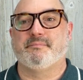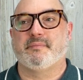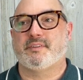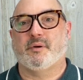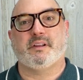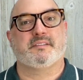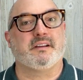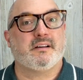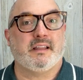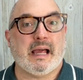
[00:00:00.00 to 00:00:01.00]
so it doesn't
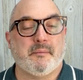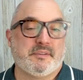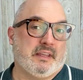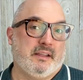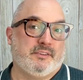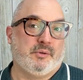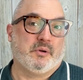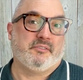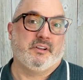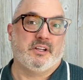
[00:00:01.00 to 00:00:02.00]
collapse as you are
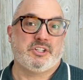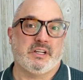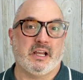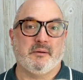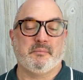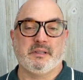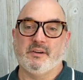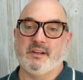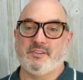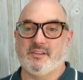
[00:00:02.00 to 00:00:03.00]
finishing up and
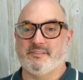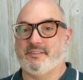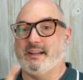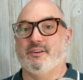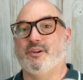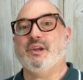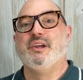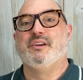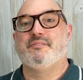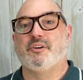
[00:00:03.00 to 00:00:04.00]
going to the final
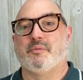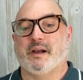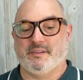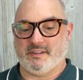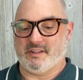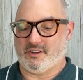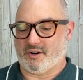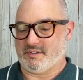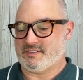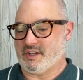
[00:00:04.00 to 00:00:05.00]
few rounds of the
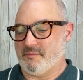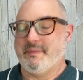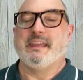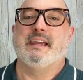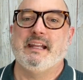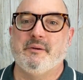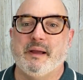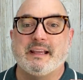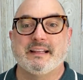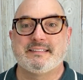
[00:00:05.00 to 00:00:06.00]
yarn. So
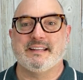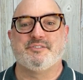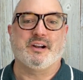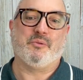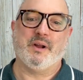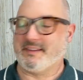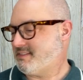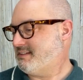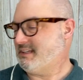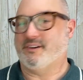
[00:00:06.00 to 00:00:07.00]
anyway, Concentric, what is
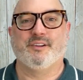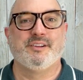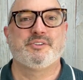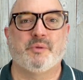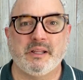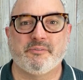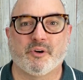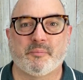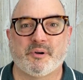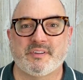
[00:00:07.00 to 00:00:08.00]
the deal?
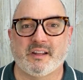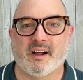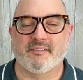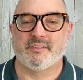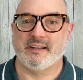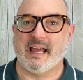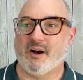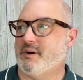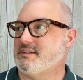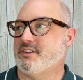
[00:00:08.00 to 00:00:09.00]
24% off
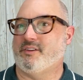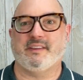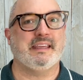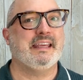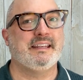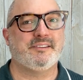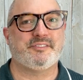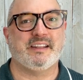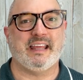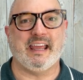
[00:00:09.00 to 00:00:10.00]
now until the end of
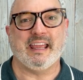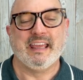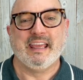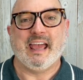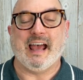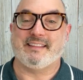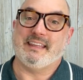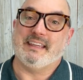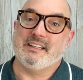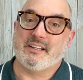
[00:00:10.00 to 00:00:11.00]
today. At the
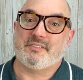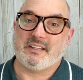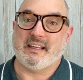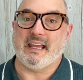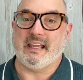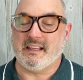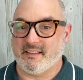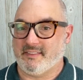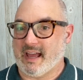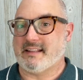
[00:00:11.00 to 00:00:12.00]
end of today,
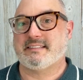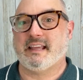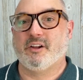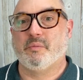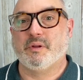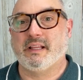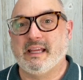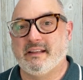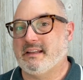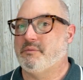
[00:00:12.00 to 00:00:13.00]
that sale will
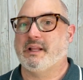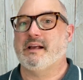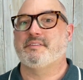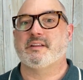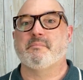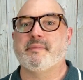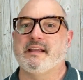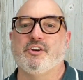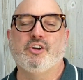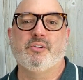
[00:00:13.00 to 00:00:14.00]
end and we'll have
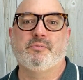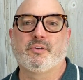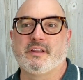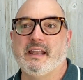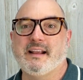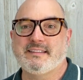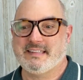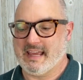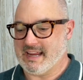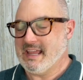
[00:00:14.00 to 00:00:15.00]
something new for the next
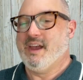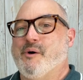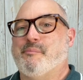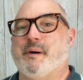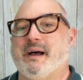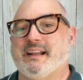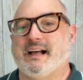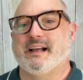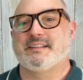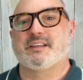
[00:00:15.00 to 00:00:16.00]
day,
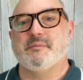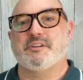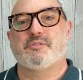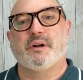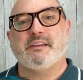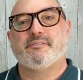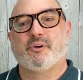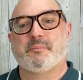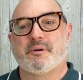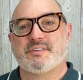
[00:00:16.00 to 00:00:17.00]
but it's gonna be
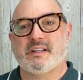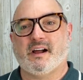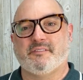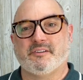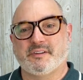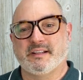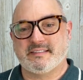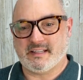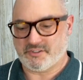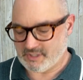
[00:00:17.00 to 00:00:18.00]
24% off of
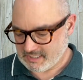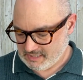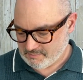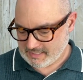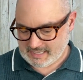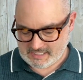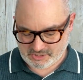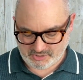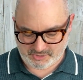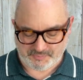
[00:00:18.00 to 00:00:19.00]
Concentric by
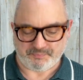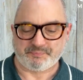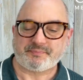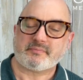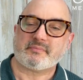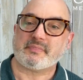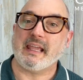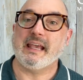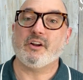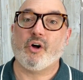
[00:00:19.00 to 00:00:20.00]
Haiku.
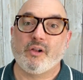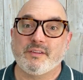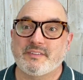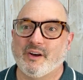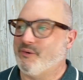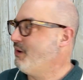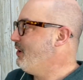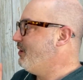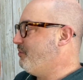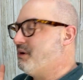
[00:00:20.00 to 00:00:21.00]
And also,
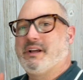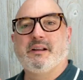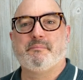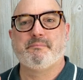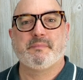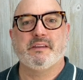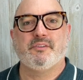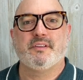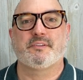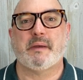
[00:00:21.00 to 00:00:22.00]
we're gonna give you
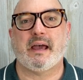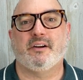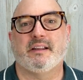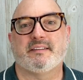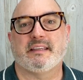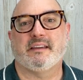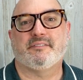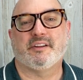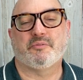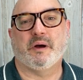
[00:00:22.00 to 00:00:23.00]
this pattern as a
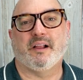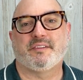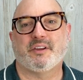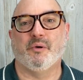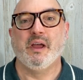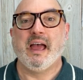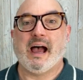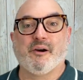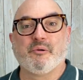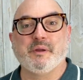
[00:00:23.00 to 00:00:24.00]
gift as well. So
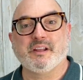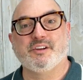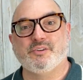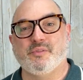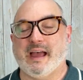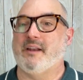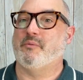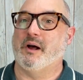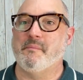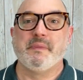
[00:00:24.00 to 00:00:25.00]
how are we gonna do that?
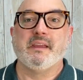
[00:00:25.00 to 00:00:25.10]
Well,